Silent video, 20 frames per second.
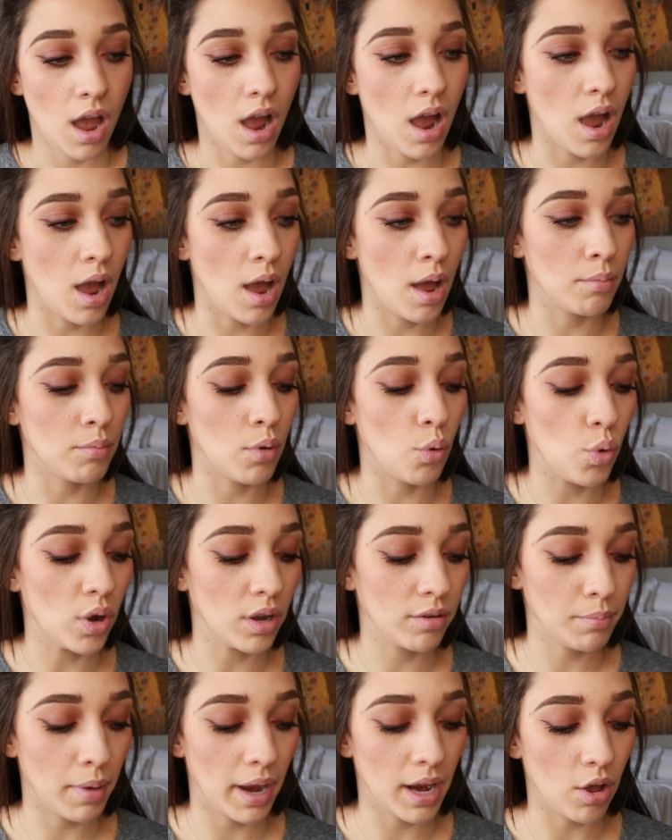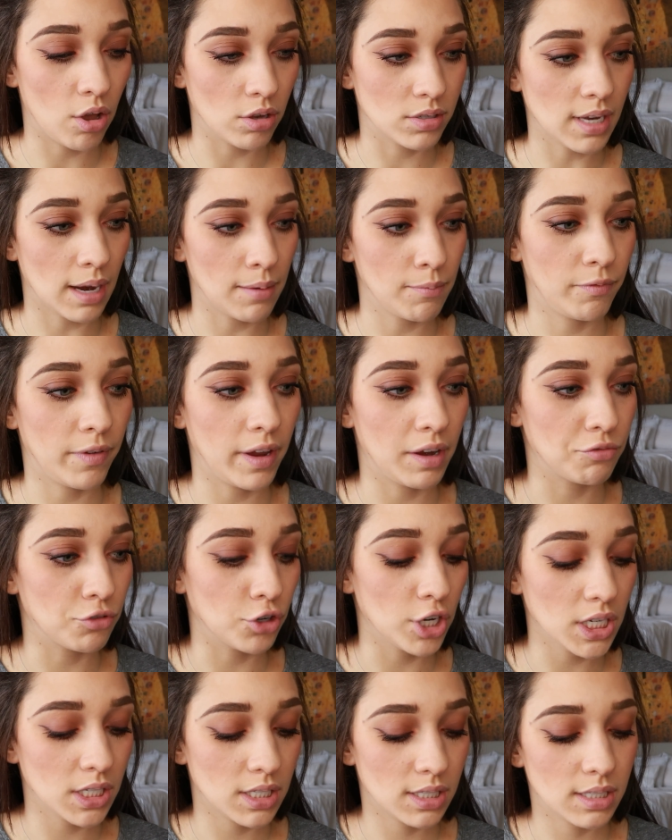One of my all-time
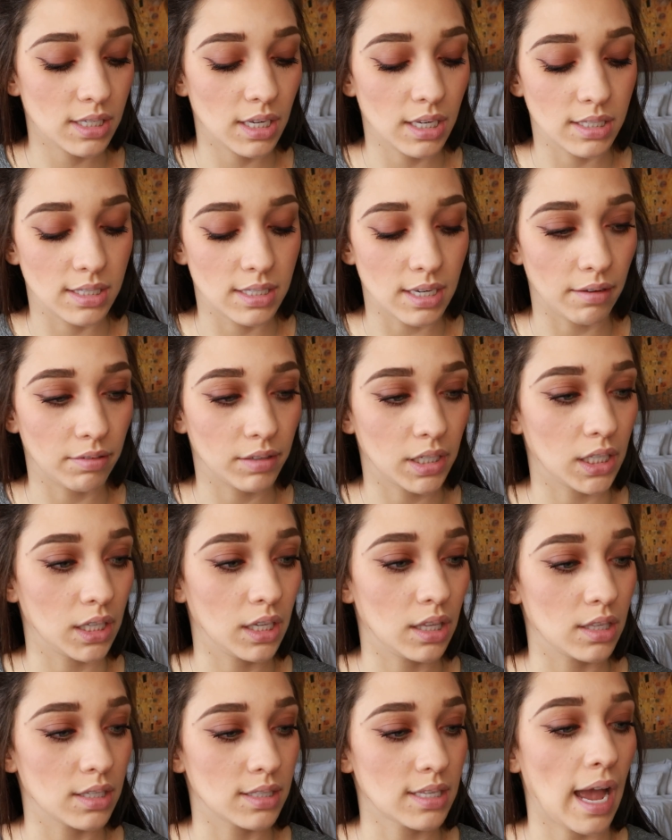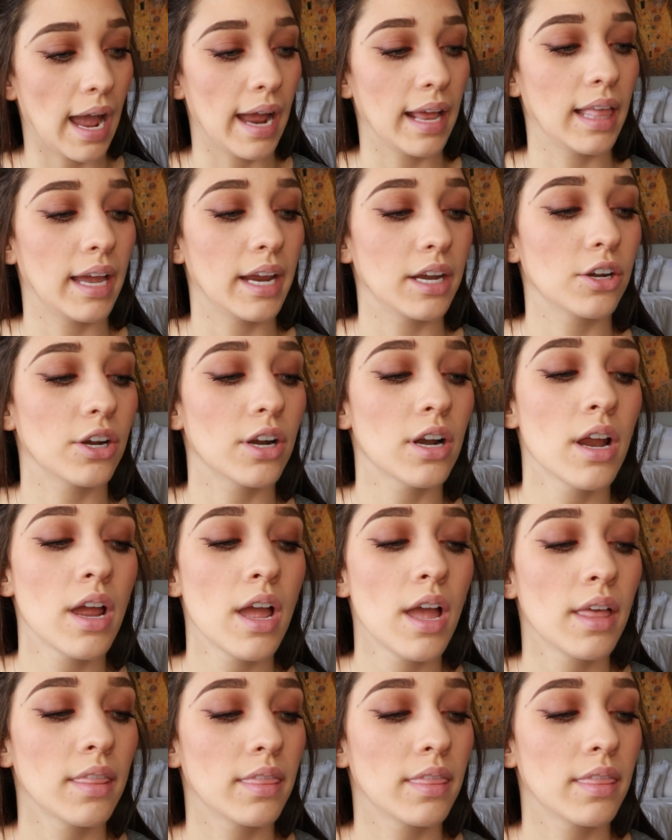favorites is definitely this highlighter.